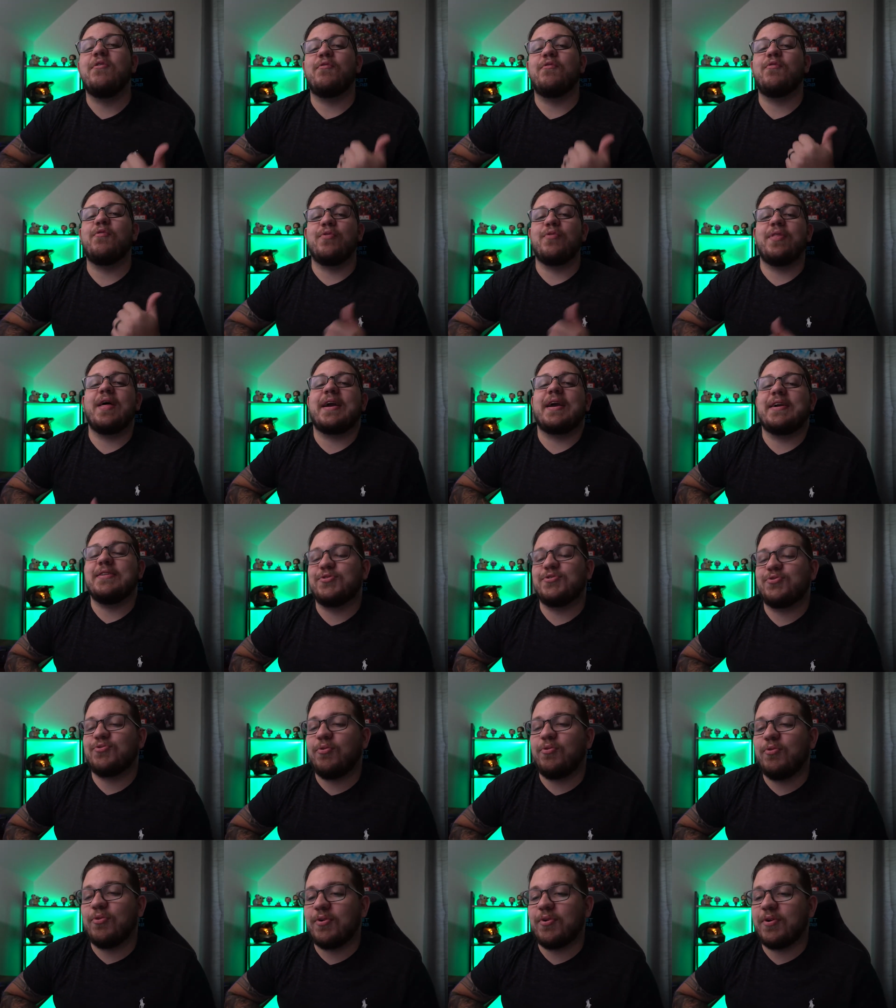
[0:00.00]
for that
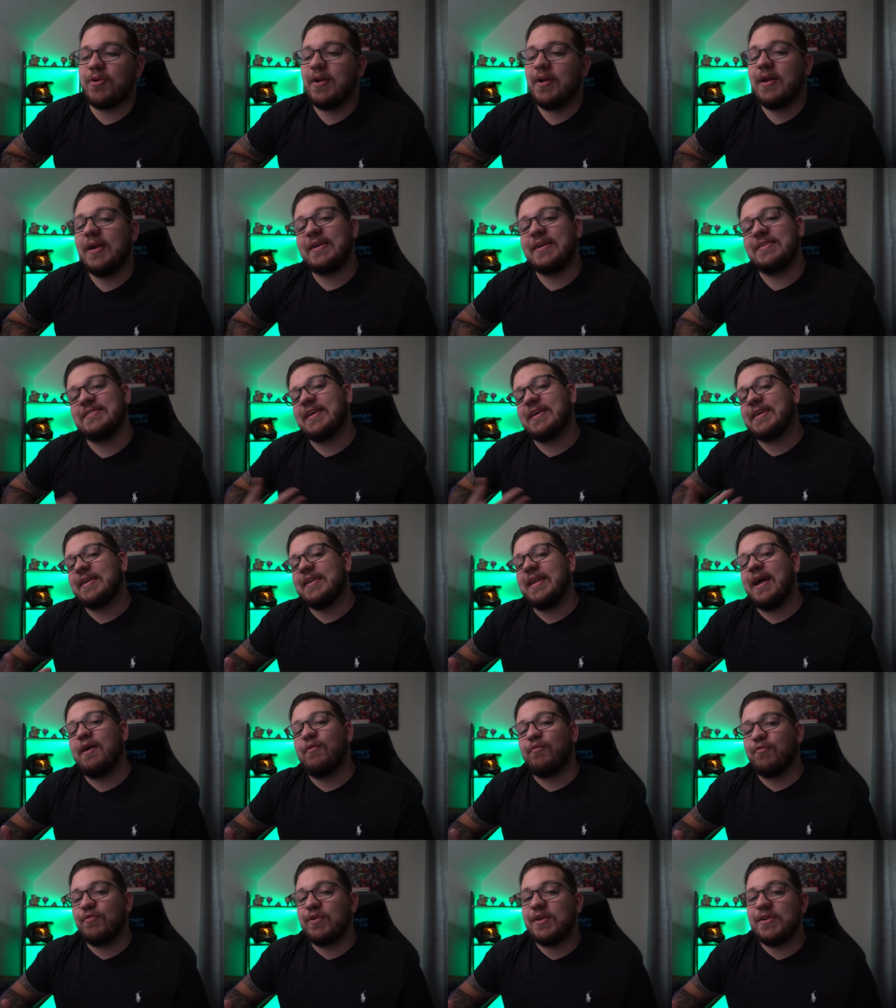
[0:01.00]
controller, because I can
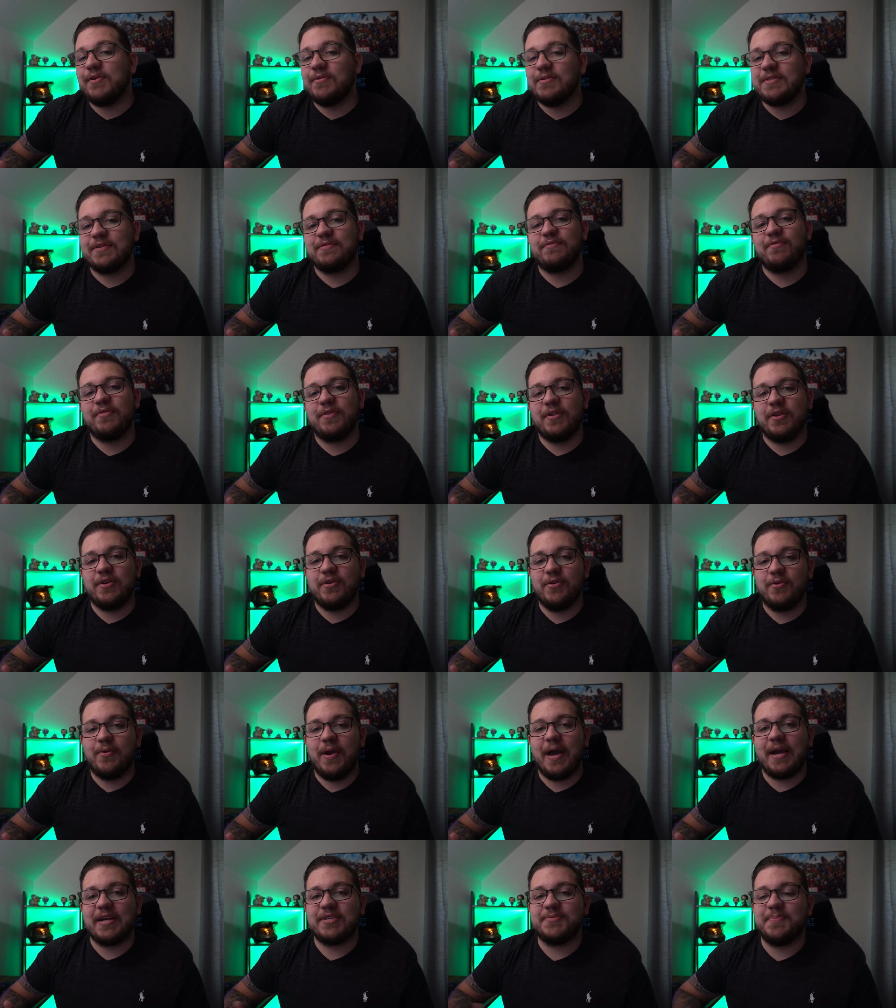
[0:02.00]
now reuse it for the new
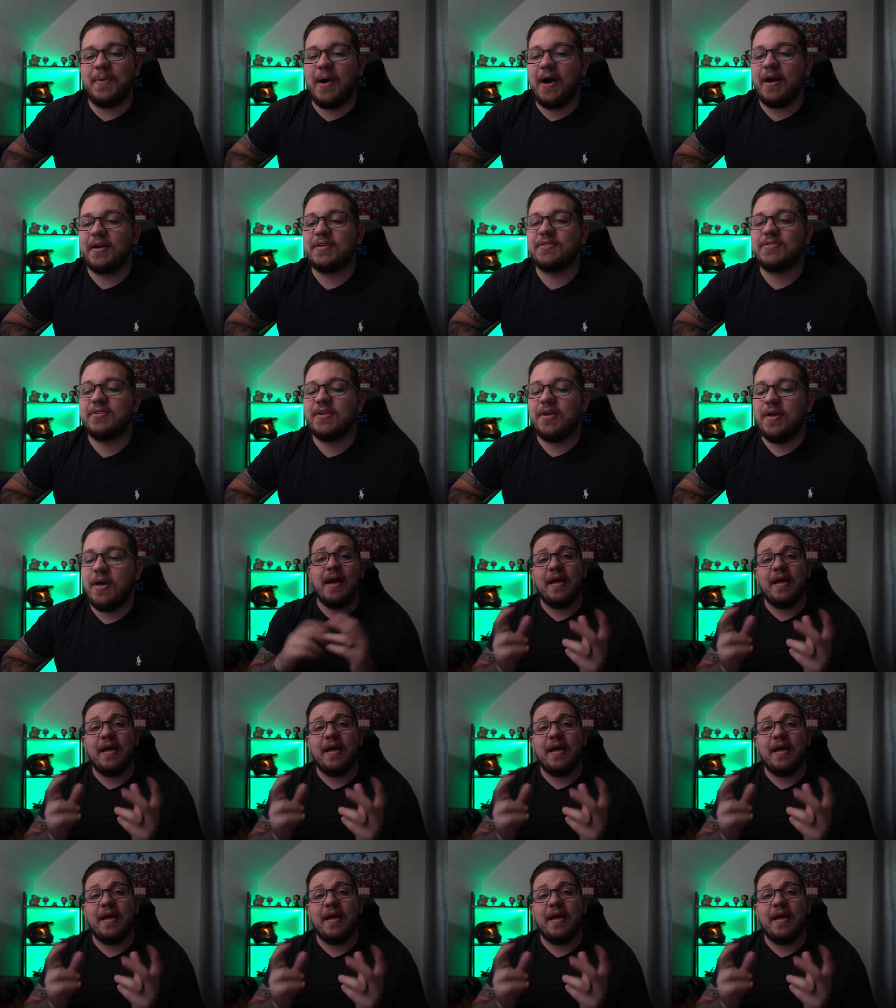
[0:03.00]
Xbox.